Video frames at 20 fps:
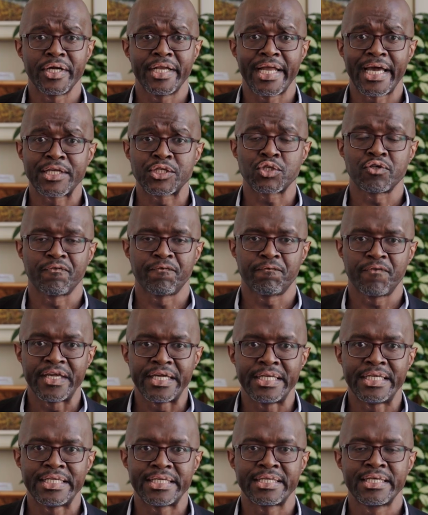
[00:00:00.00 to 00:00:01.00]
it has to
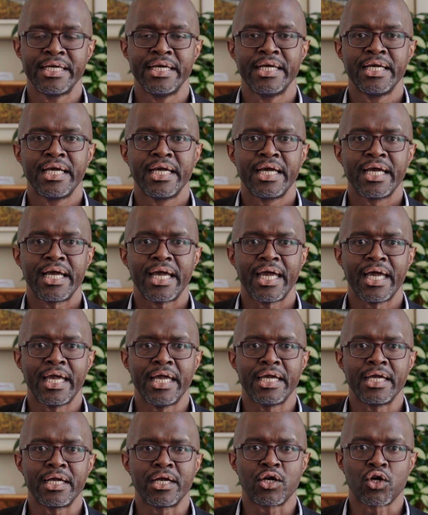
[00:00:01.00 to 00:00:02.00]
feed
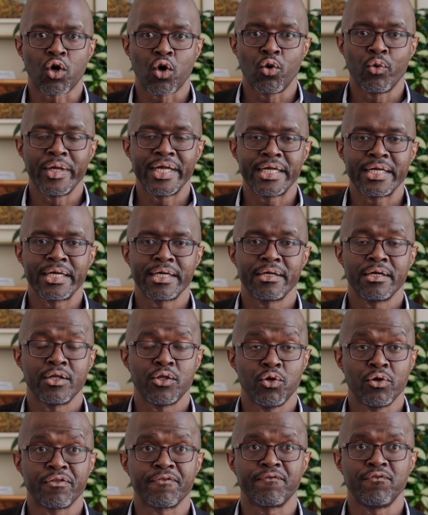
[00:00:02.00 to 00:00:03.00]
a growing
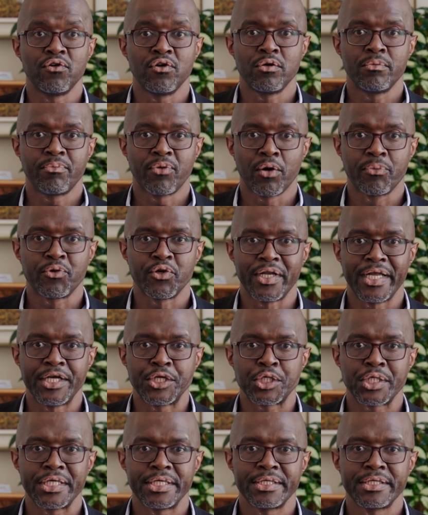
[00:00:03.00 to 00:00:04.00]
youthful
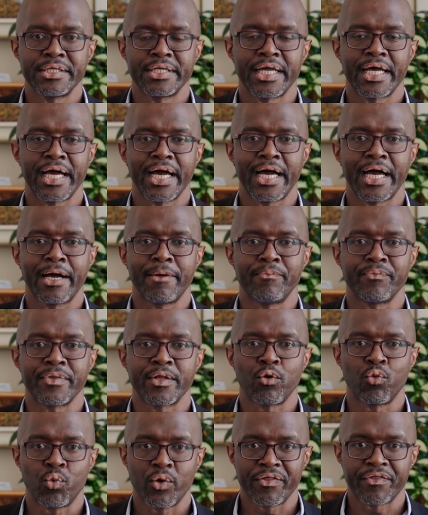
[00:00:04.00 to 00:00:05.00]
population
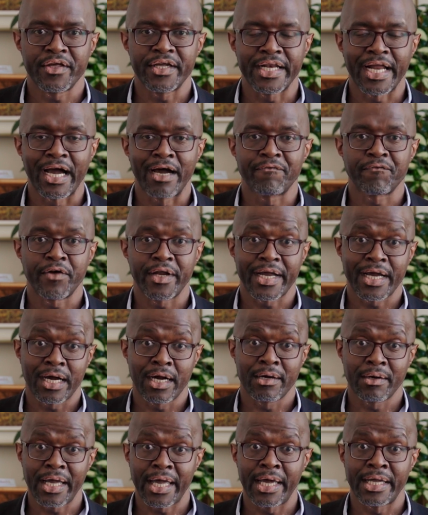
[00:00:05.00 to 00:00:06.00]
within
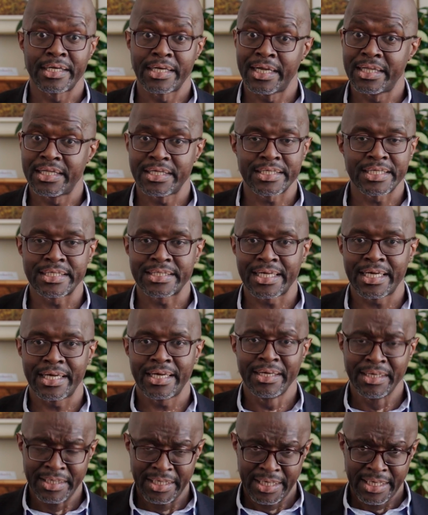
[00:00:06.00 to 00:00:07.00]
Africa, and this is
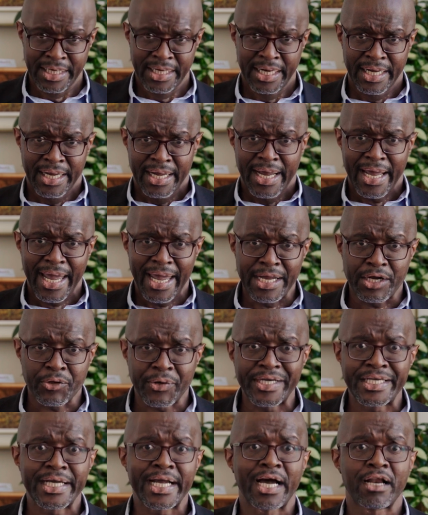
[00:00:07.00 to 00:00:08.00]
a
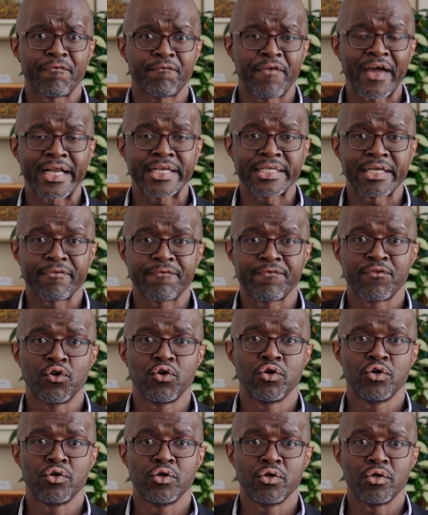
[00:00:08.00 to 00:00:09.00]
critical factor
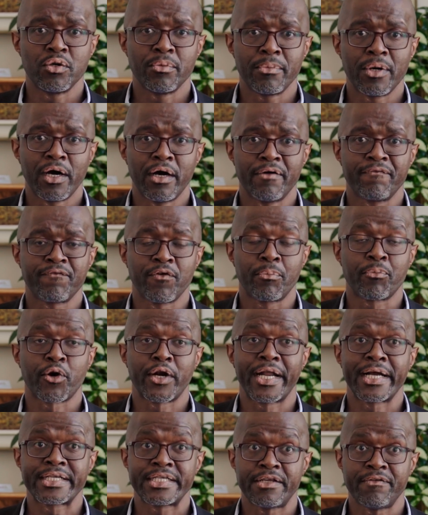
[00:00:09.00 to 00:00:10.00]
for
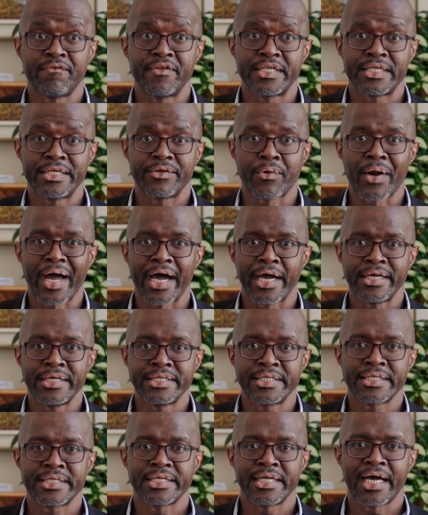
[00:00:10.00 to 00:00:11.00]
productivity
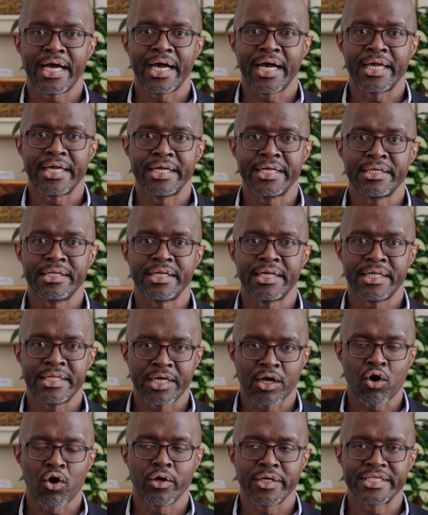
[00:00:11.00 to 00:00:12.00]
rise in
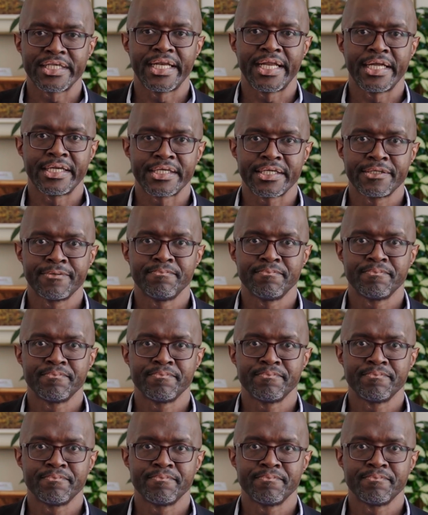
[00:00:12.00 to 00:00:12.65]
the continent.